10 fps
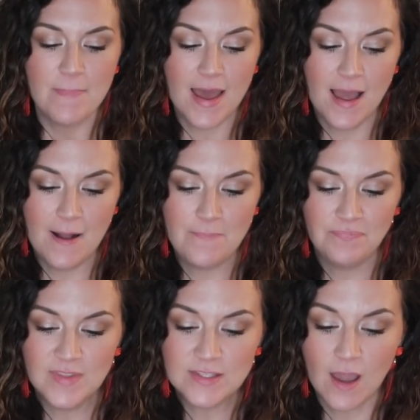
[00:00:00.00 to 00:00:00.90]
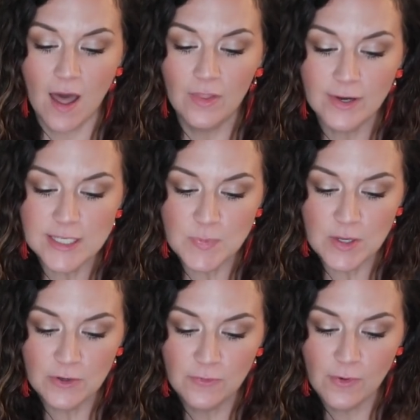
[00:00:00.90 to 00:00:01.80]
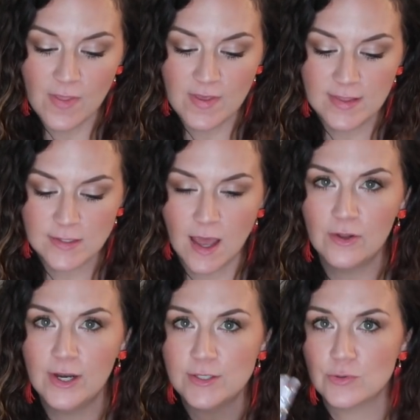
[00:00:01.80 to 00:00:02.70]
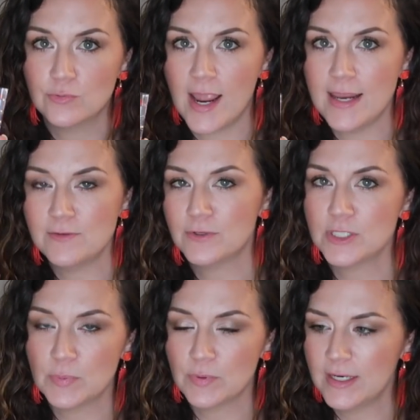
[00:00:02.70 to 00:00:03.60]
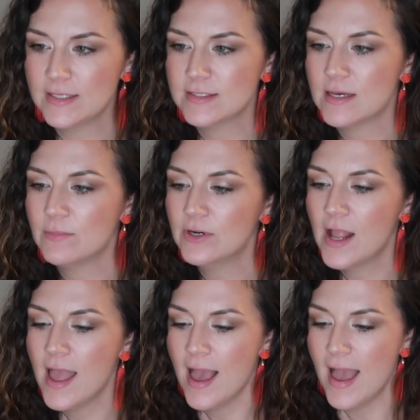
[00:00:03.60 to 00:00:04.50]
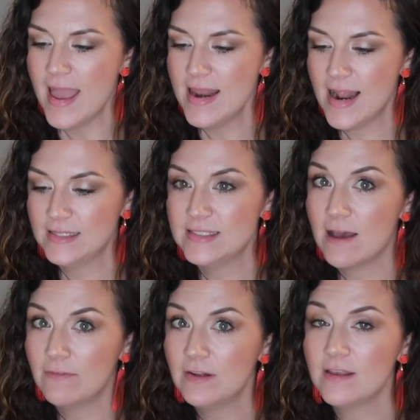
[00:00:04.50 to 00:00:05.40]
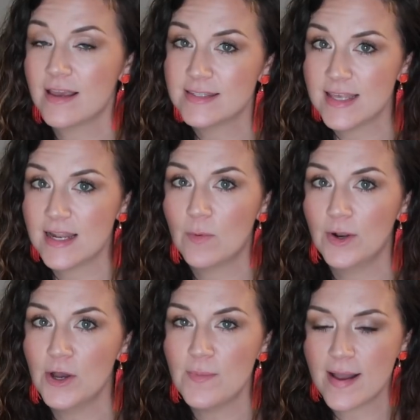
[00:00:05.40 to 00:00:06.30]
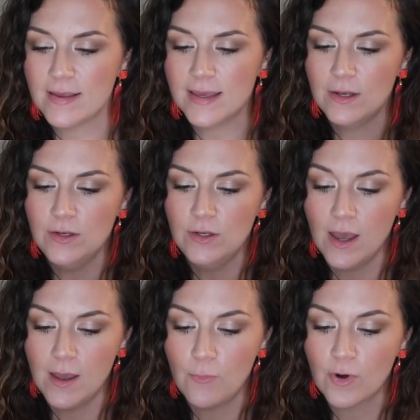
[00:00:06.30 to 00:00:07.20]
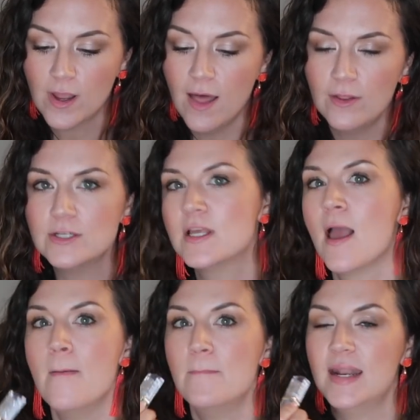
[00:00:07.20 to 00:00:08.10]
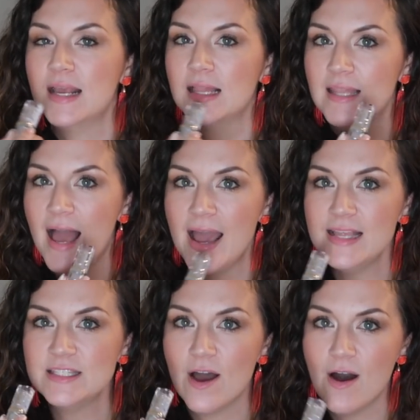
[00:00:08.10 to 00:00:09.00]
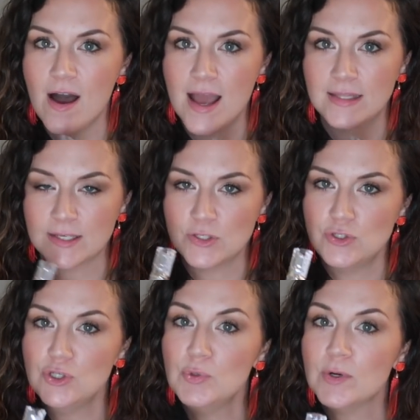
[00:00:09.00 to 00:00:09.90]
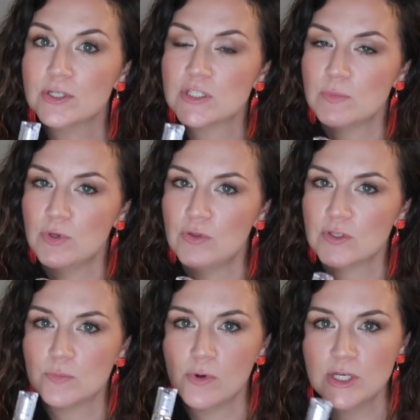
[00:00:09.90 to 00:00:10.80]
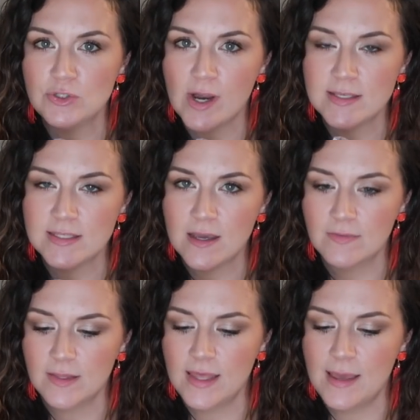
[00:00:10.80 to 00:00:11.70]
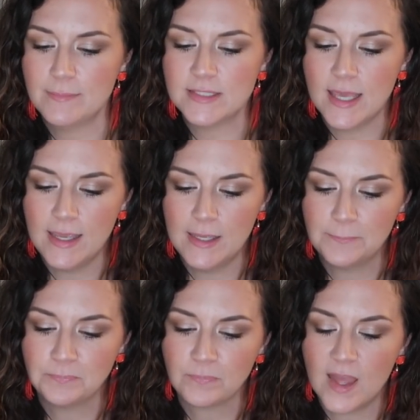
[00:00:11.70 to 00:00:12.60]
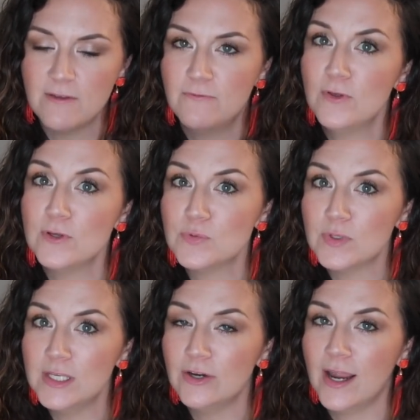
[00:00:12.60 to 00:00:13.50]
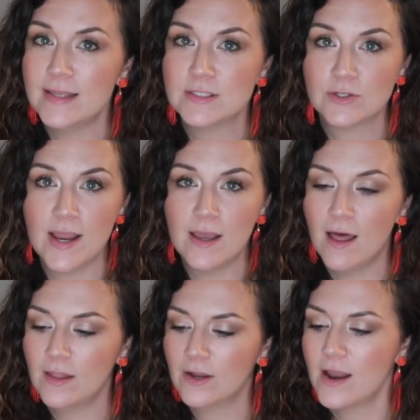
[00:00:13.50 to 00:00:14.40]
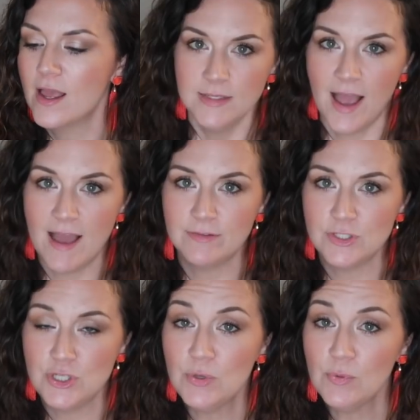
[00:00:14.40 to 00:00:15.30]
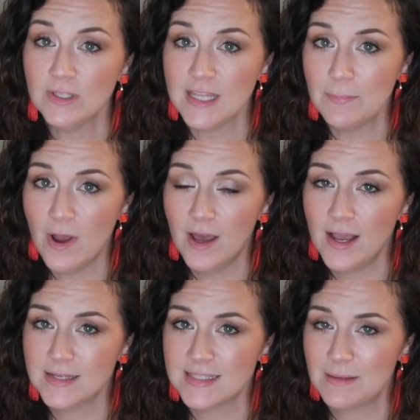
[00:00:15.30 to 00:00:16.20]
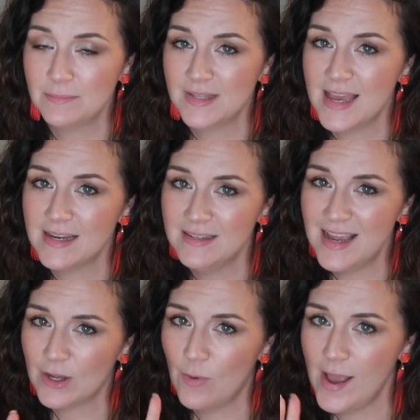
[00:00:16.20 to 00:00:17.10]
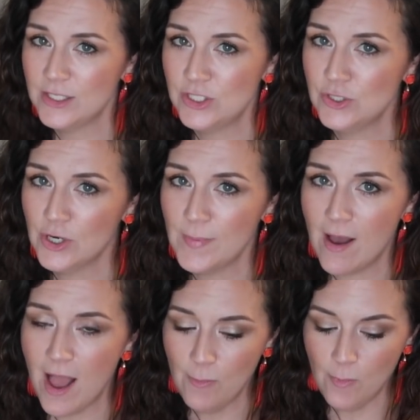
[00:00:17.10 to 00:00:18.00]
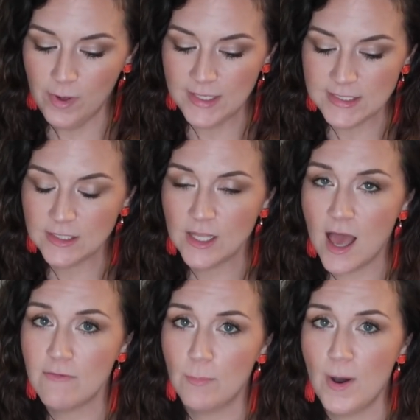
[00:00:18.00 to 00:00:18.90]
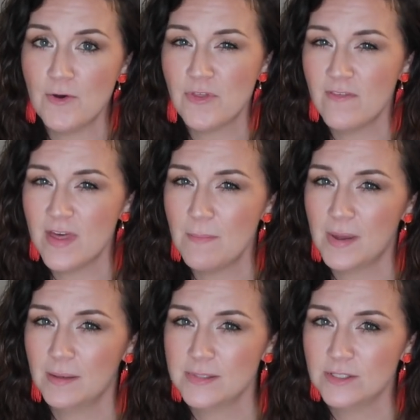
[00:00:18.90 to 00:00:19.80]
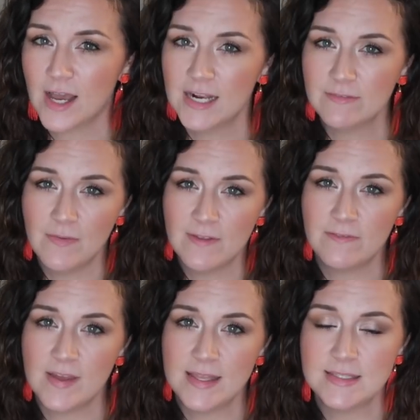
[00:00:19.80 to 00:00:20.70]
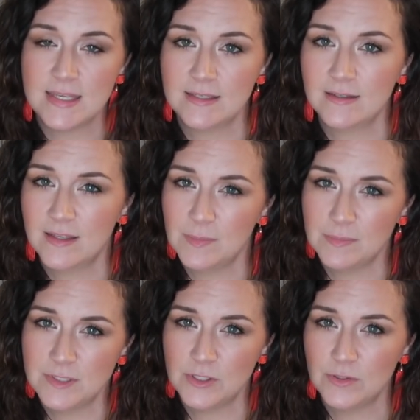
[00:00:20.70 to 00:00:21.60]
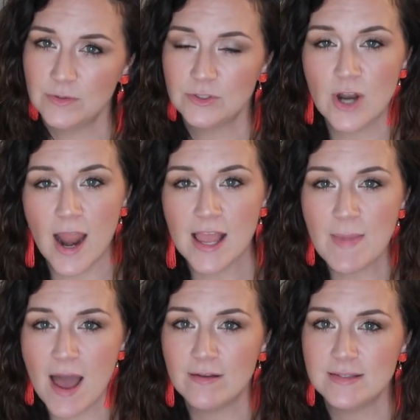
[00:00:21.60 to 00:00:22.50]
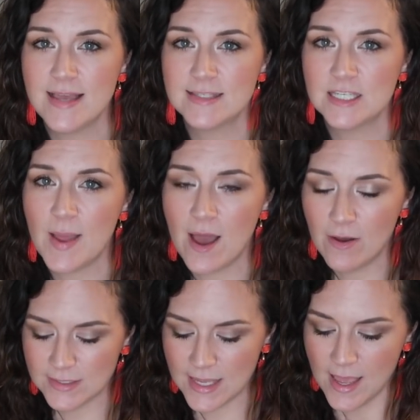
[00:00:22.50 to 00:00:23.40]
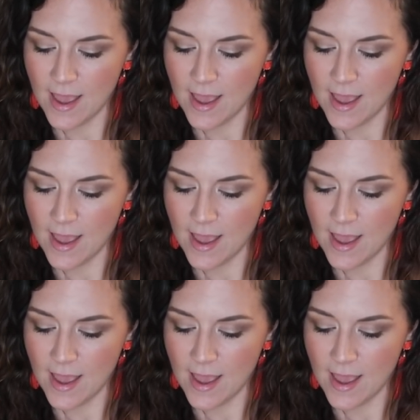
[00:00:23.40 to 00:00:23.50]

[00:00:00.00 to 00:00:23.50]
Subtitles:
But this color is beautiful. I think this color is great for spring and summer, and I definitely, like I said, I want to go back and get more colors. But it glides on like super smooth. It's moisturizing on the lips, and it feels really great. It's a great color. You know, I have two more lip products I'm not quite sure about. I wanted to love both of them, but I'm still kind of on the fence and gonna still try them out and test them out.